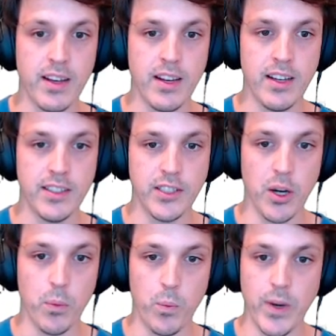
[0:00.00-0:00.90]

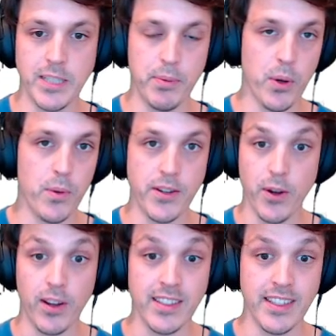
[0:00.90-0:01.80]
So we just put all the
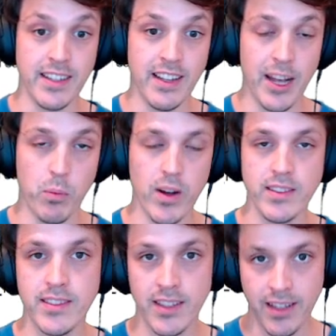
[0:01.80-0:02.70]
tokens in at
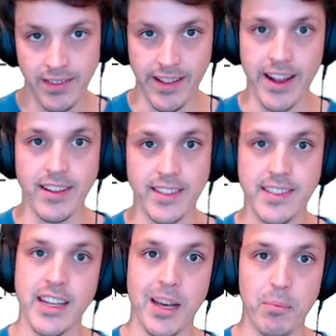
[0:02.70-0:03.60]
once. That
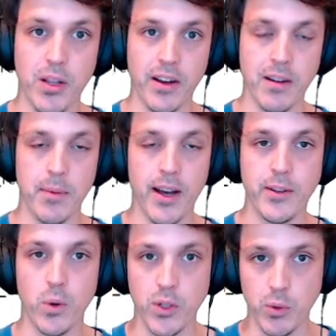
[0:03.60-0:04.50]
LSTM block in
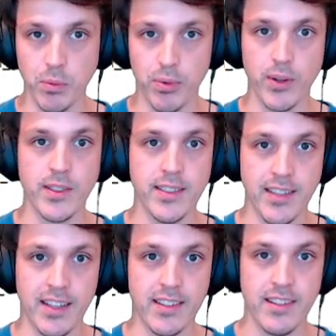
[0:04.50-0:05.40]
PyTorch will process
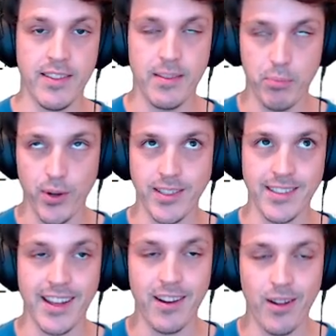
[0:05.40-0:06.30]

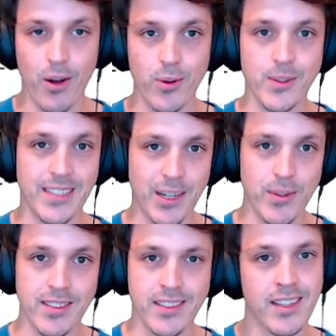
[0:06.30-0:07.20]
that whole
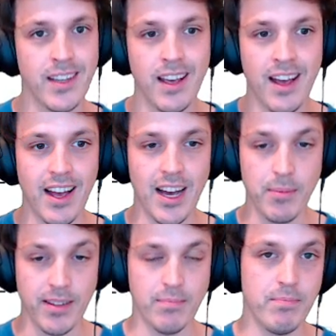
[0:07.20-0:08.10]
sequence
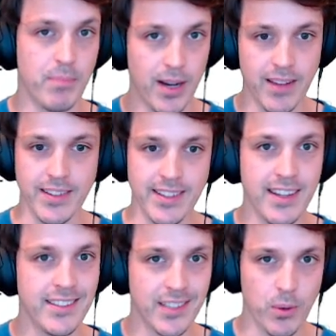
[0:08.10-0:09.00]
behind the
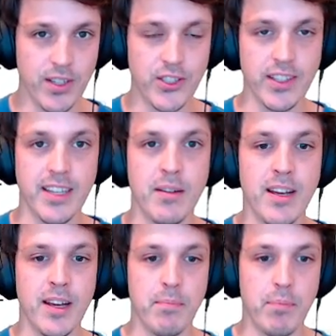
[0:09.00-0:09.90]
scenes sequentially,
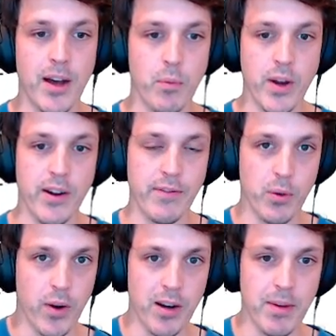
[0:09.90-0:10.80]
but we don't have to
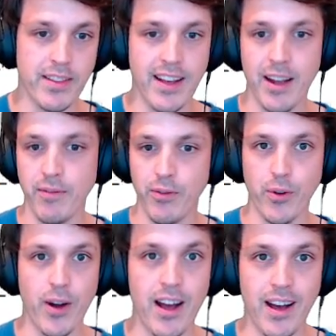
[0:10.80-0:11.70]
worry about that
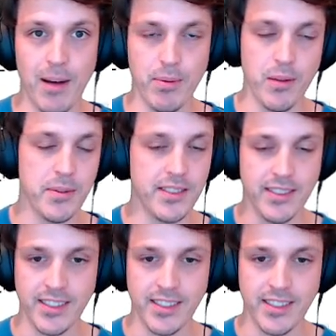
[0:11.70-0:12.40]
for our purposes.